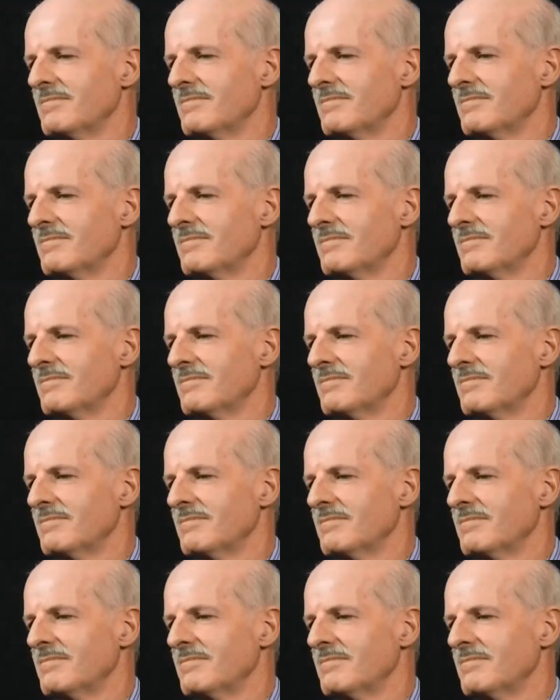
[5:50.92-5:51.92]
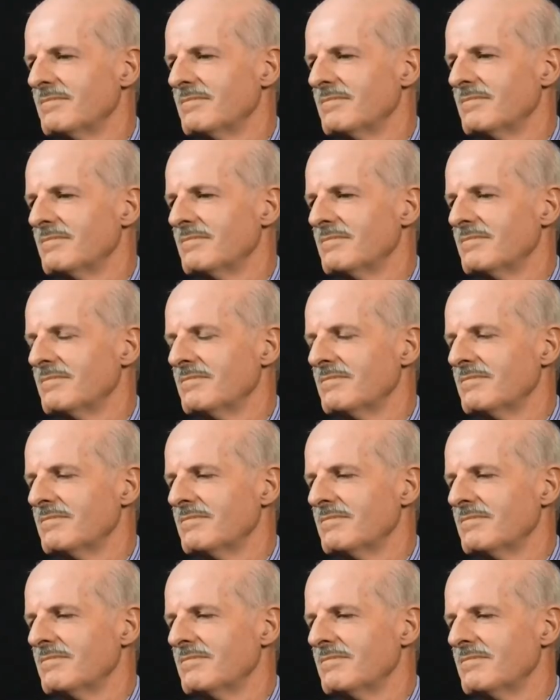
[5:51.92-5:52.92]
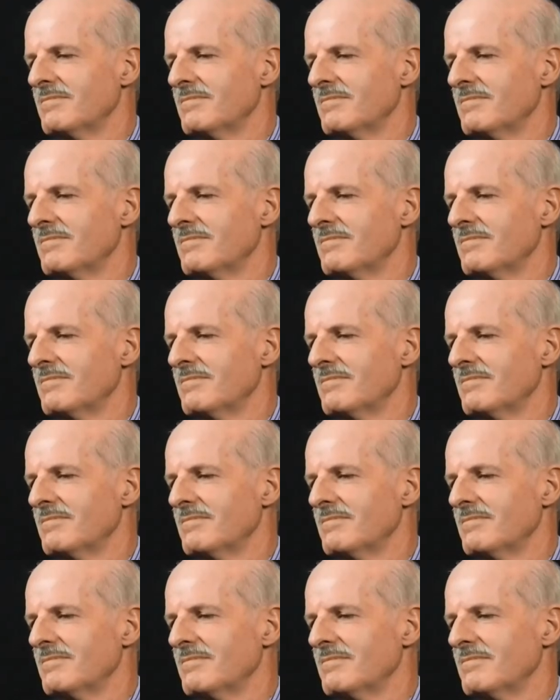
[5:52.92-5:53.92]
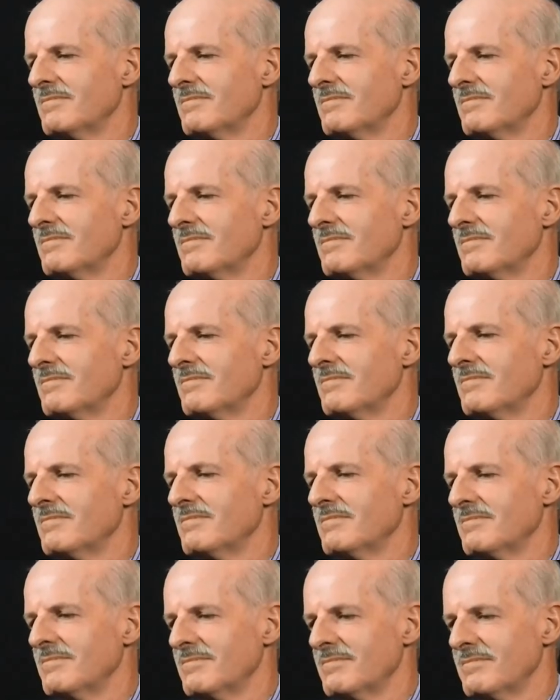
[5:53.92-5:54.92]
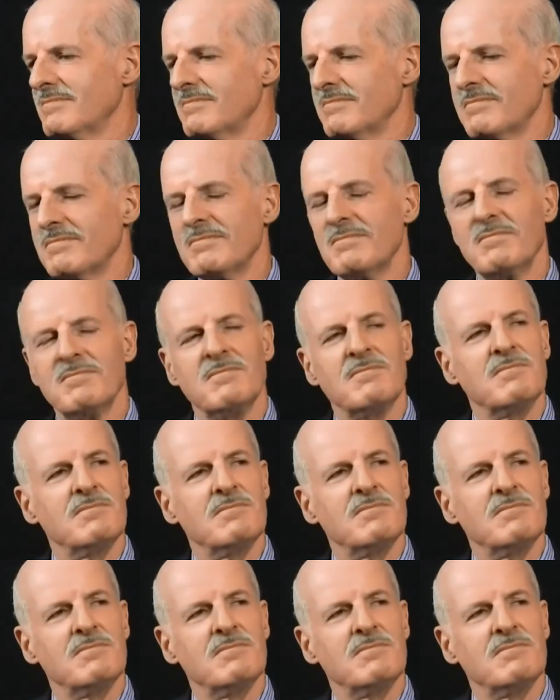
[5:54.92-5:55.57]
(silent)